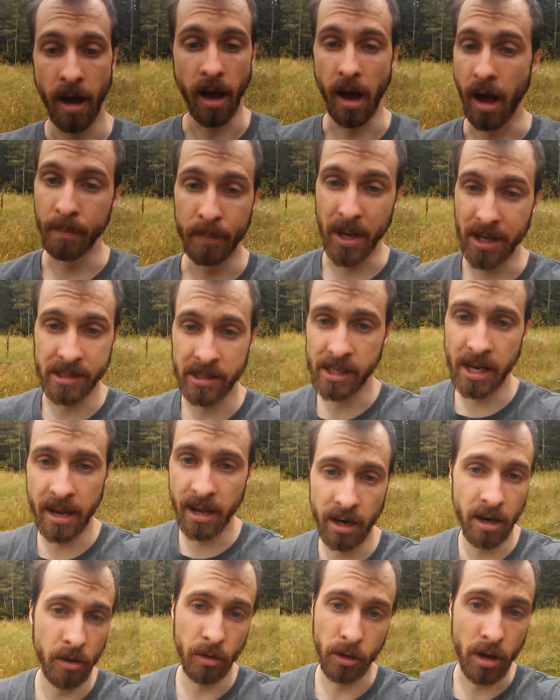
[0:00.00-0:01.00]
I'm not
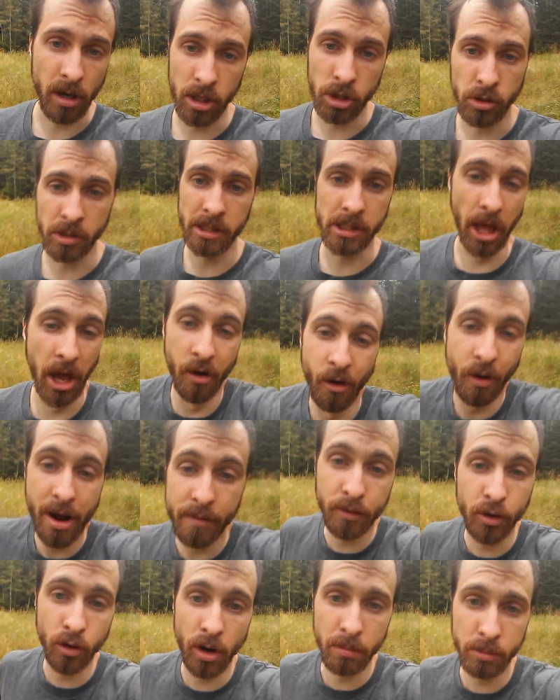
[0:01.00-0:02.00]
saying in other countries they don't
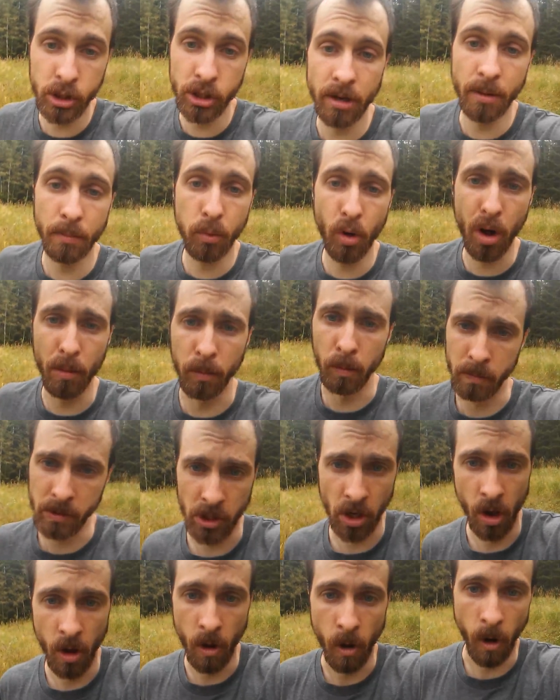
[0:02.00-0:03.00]
have corruption and
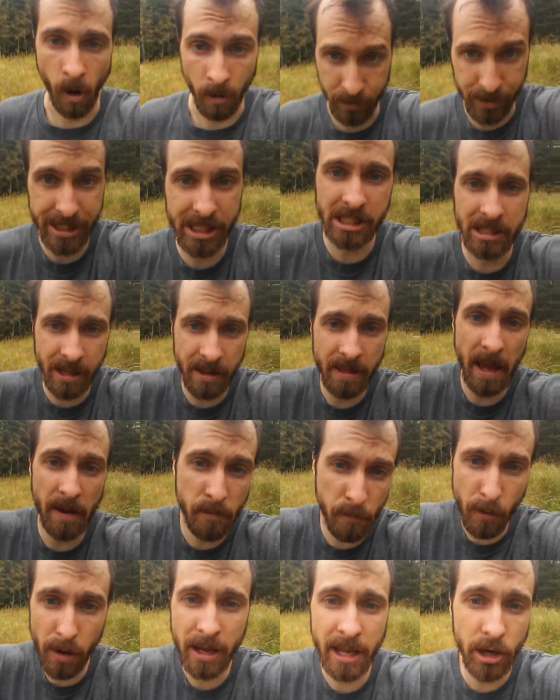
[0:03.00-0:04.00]
problems. Obviously they
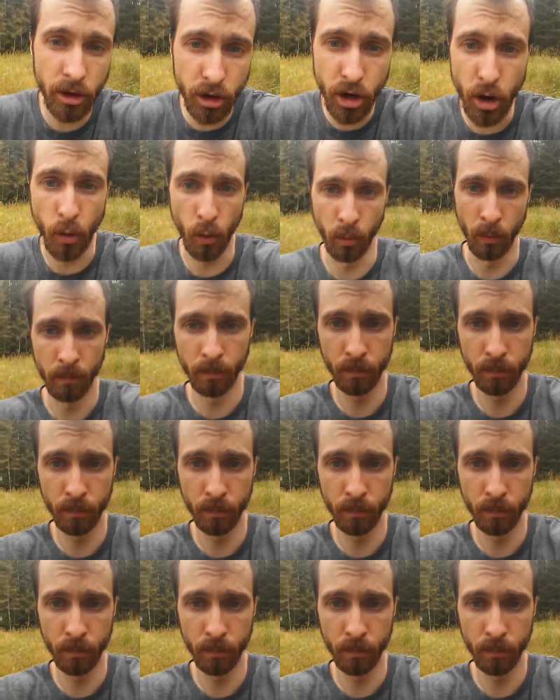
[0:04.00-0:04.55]
fucking do.